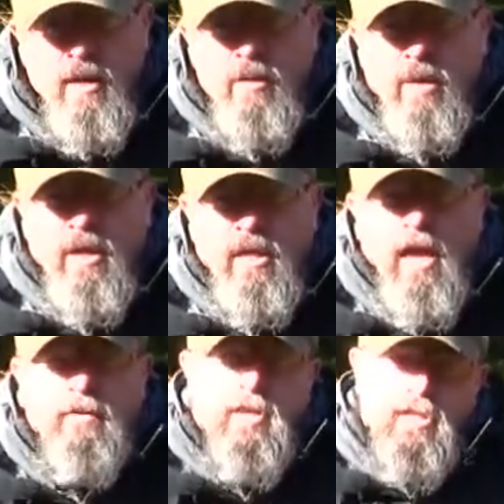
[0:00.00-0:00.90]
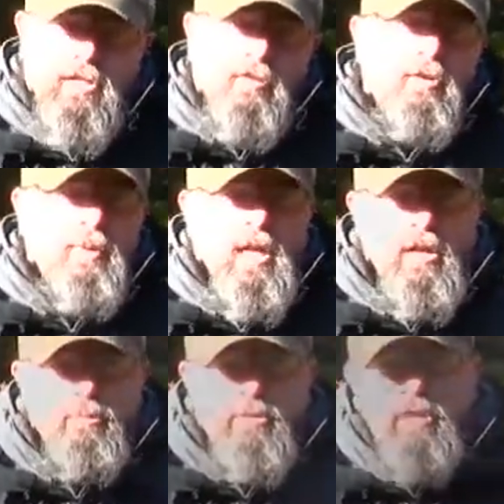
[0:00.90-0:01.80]
well, they have 7 belt
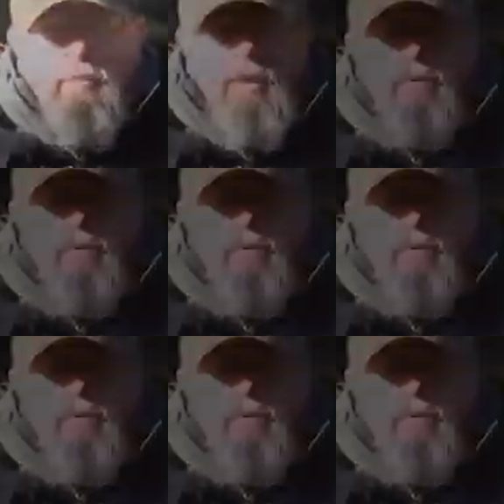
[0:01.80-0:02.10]
loops, about